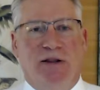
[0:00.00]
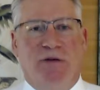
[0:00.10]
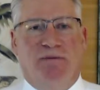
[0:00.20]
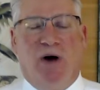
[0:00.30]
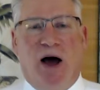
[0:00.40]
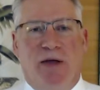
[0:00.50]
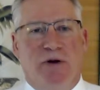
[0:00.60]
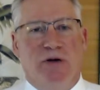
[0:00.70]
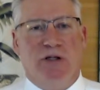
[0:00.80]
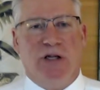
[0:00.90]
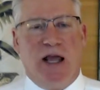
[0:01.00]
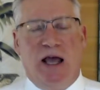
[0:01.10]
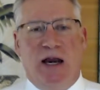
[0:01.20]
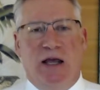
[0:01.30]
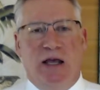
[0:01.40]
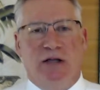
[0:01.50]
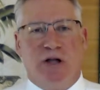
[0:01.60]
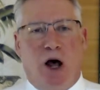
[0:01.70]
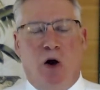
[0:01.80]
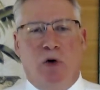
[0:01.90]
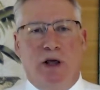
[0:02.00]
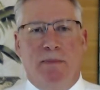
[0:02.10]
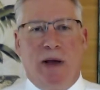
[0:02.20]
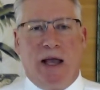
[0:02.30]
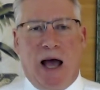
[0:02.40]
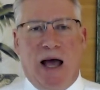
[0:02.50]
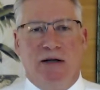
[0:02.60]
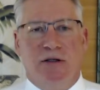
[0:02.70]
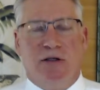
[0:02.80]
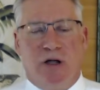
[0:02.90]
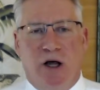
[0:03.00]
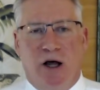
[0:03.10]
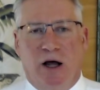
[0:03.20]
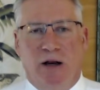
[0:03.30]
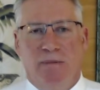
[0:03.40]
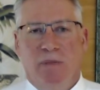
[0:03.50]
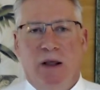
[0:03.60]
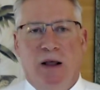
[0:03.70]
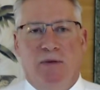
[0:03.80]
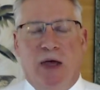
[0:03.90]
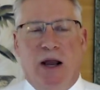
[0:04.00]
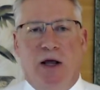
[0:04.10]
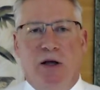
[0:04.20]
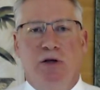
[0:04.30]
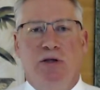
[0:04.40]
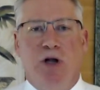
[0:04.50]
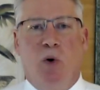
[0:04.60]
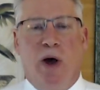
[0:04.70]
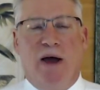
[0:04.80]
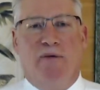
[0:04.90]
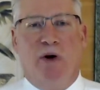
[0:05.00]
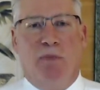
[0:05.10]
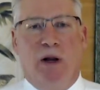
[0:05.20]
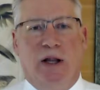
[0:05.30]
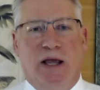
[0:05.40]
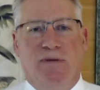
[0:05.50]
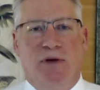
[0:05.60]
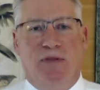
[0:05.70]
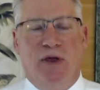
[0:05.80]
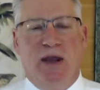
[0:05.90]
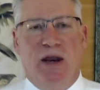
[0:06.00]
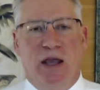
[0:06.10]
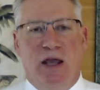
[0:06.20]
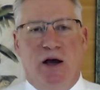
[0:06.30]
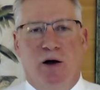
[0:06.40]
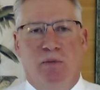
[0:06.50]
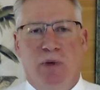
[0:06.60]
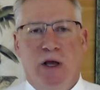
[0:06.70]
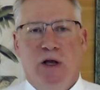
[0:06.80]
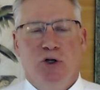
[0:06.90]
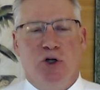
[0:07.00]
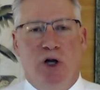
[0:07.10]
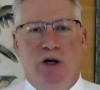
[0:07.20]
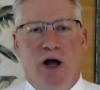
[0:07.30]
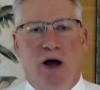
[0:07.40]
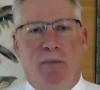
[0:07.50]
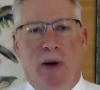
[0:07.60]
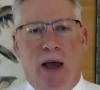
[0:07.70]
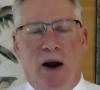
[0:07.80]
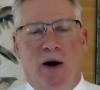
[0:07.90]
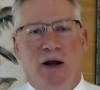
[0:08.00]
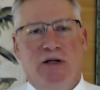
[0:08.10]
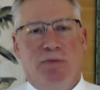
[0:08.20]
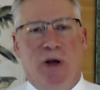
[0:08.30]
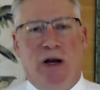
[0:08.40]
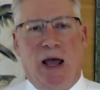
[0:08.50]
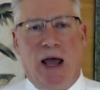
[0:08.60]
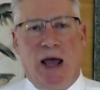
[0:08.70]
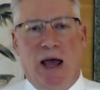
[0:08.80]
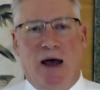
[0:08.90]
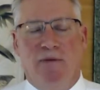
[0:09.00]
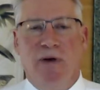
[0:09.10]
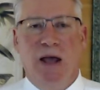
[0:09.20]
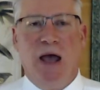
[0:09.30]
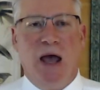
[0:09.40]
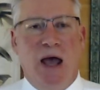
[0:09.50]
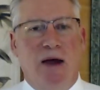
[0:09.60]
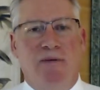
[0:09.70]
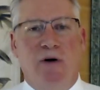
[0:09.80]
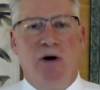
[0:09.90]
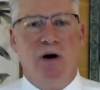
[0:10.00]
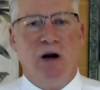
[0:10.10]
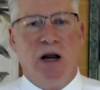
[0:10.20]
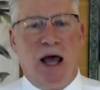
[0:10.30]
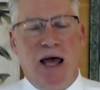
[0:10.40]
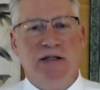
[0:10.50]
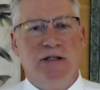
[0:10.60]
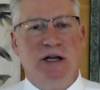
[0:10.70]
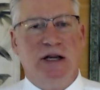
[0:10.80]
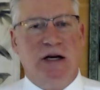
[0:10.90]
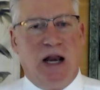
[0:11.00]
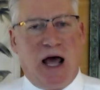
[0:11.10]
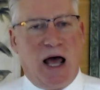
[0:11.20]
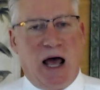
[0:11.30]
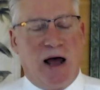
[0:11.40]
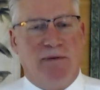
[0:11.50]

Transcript: the Father sent his only begotten Son, that whosoever believeth in him should not perish, but have everlasting life.